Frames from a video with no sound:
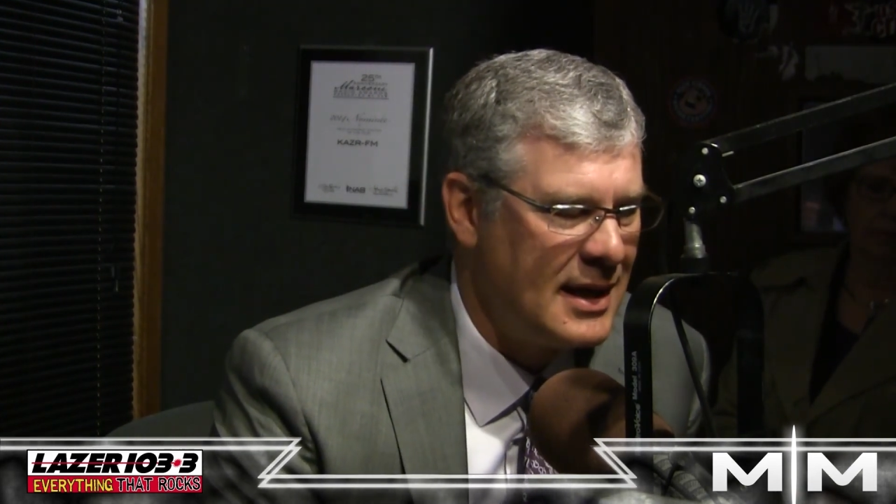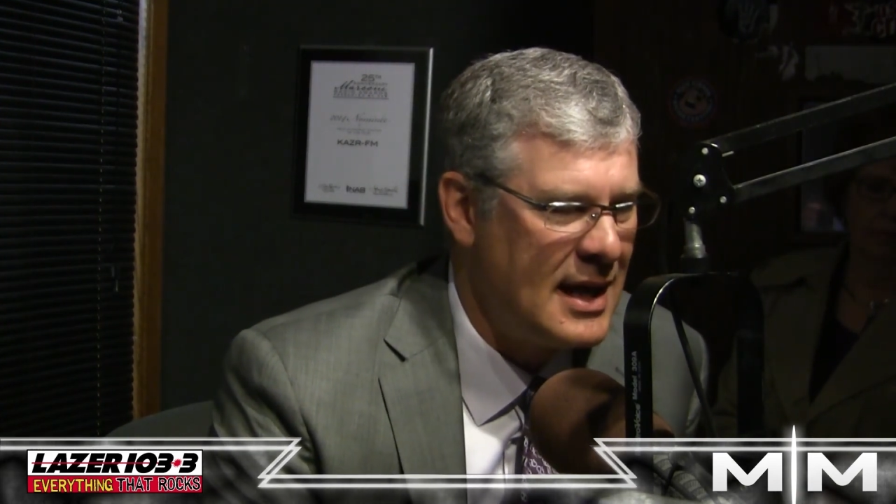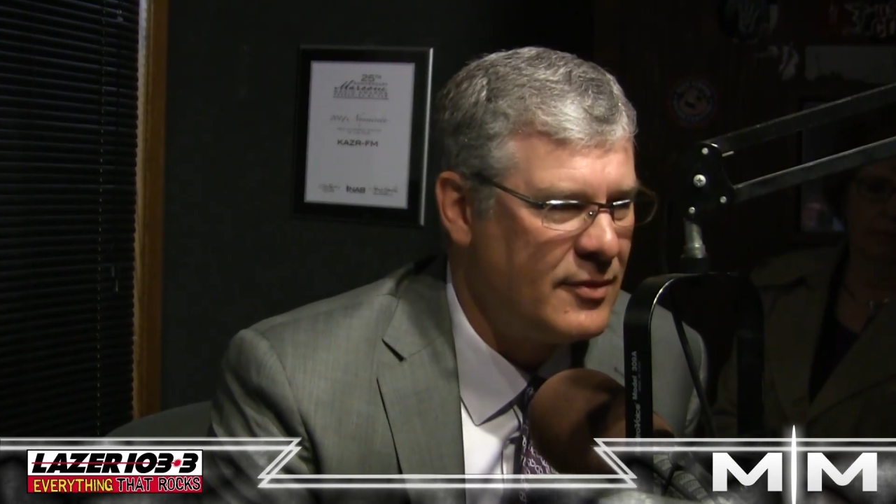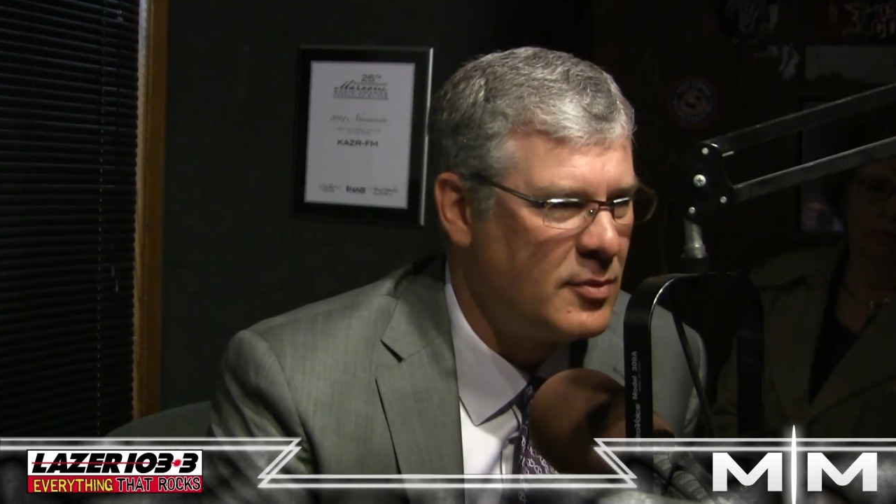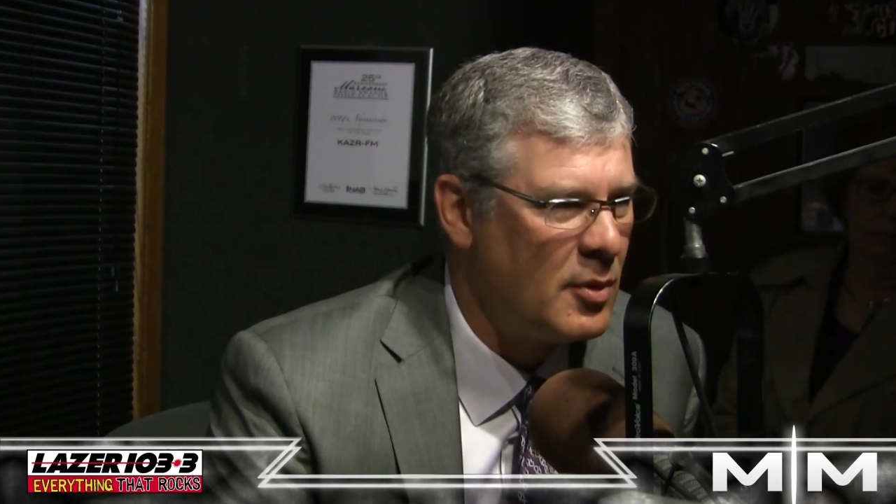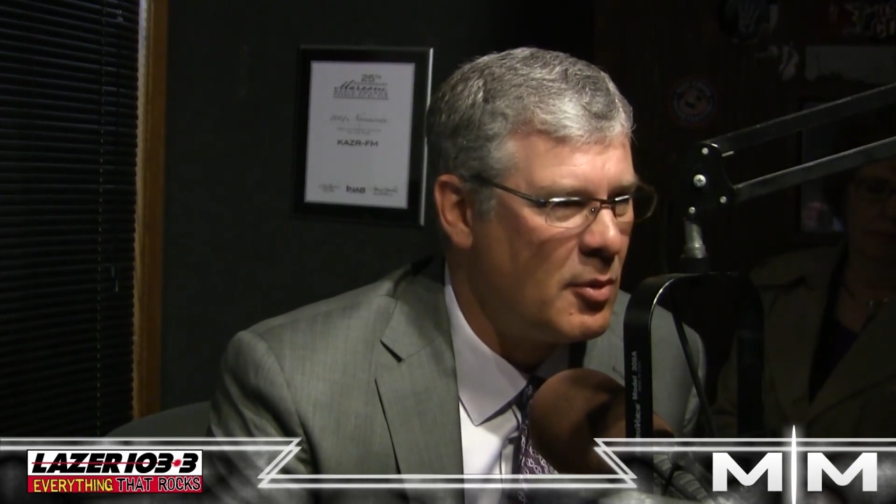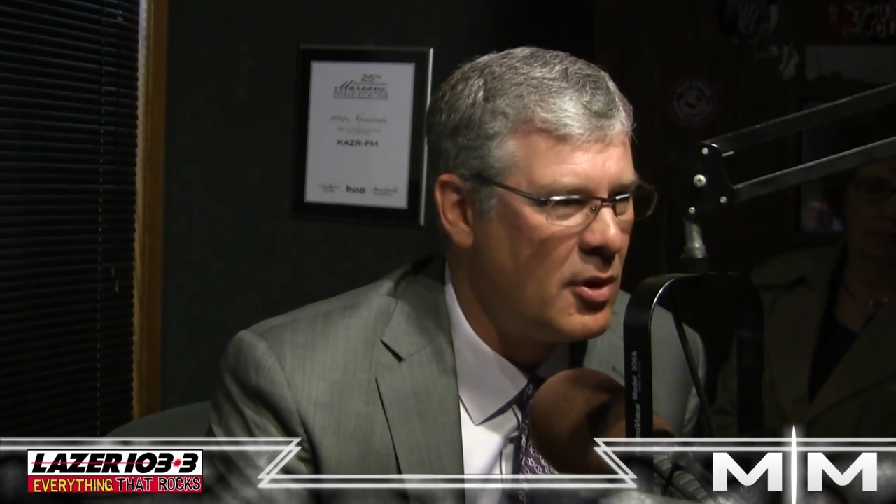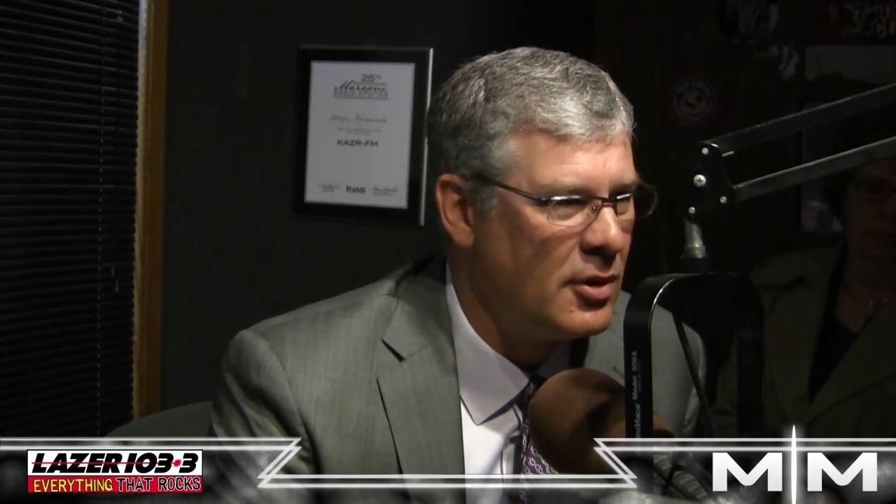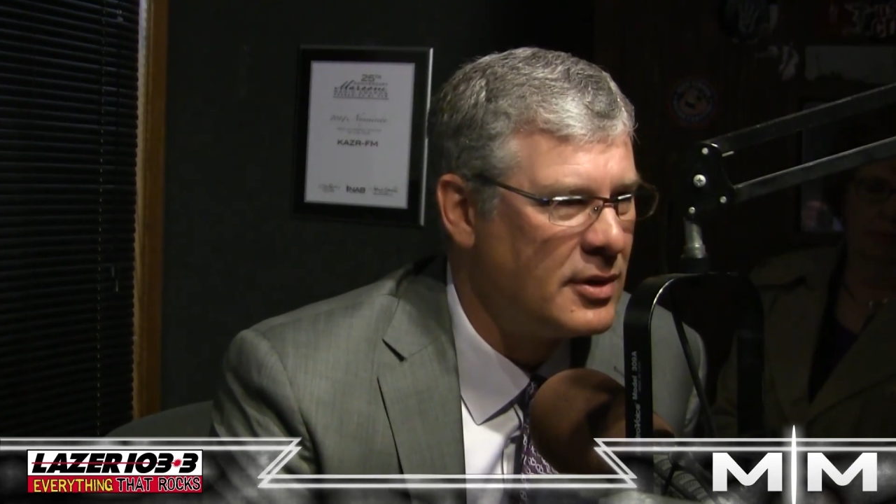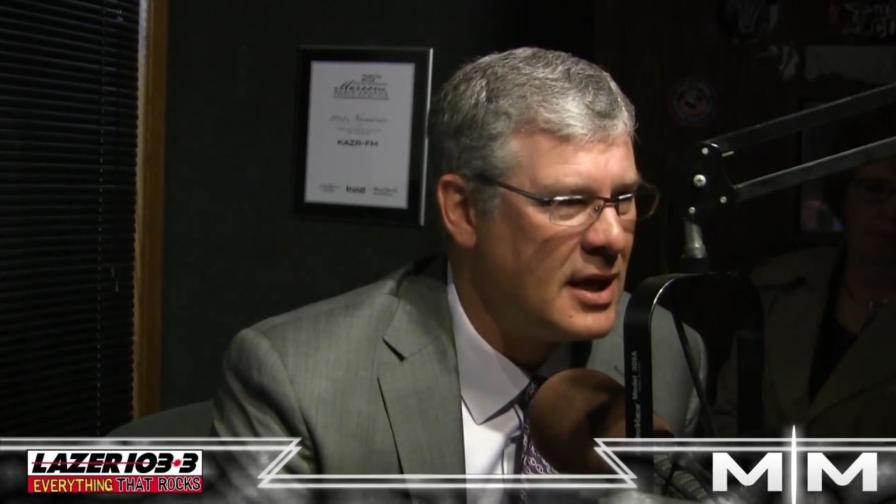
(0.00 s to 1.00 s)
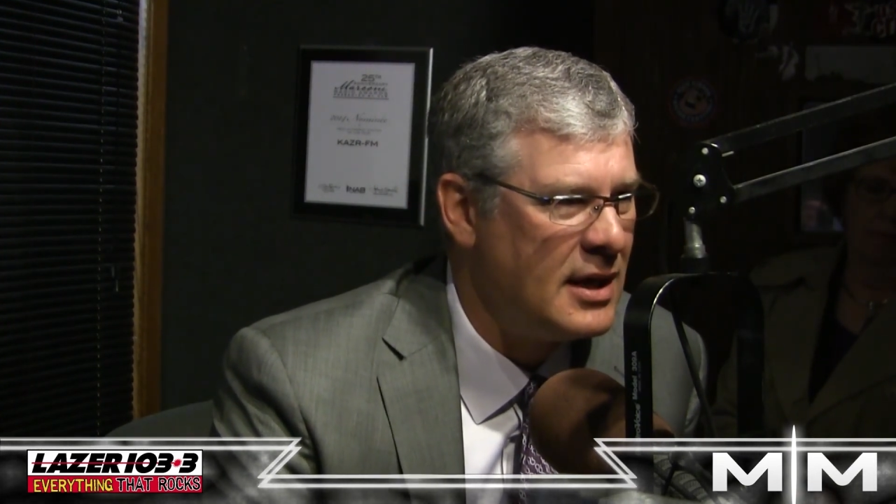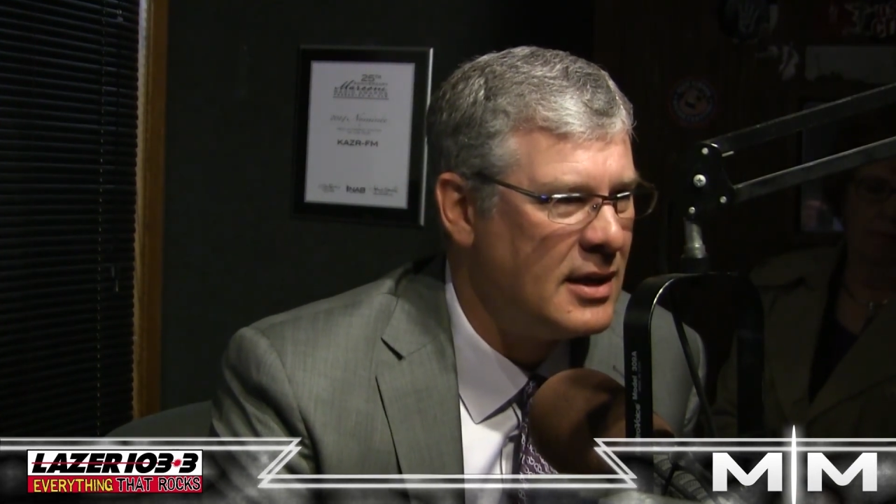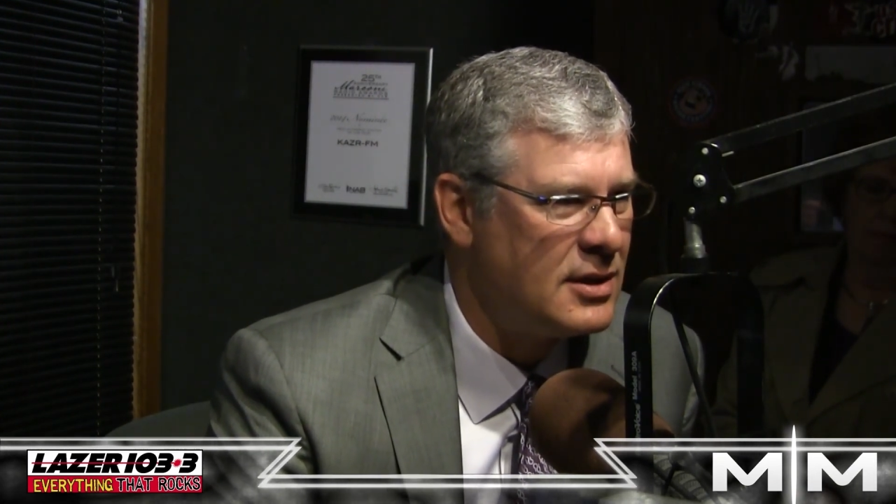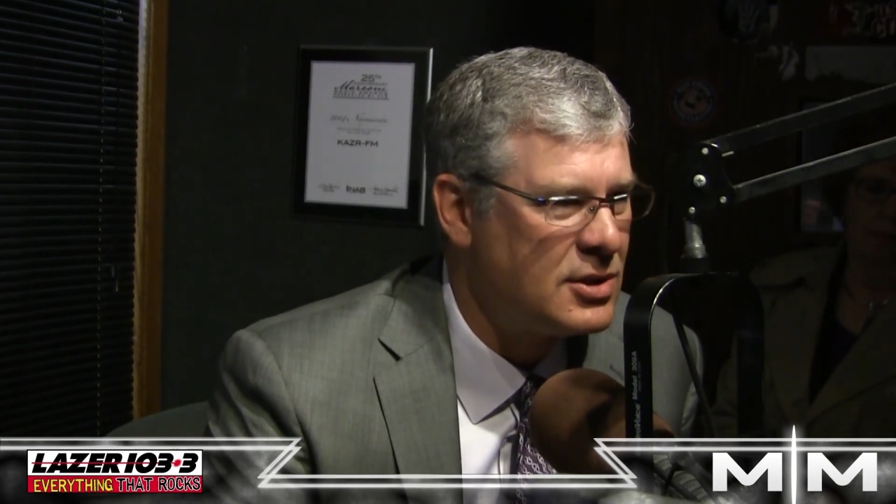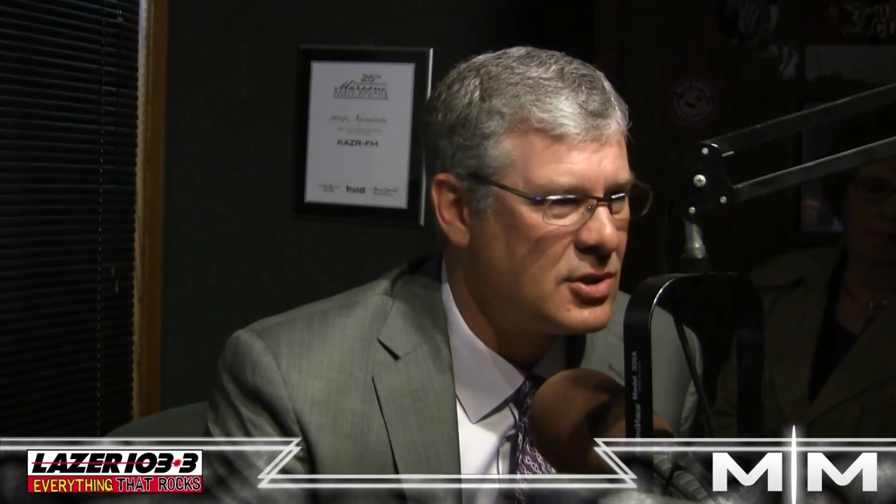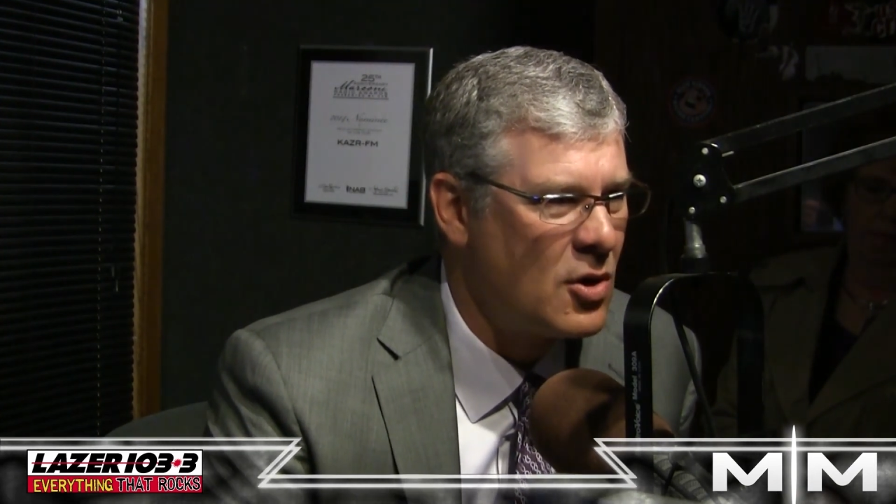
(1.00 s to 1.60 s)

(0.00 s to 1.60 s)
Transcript: in after Memorial Day to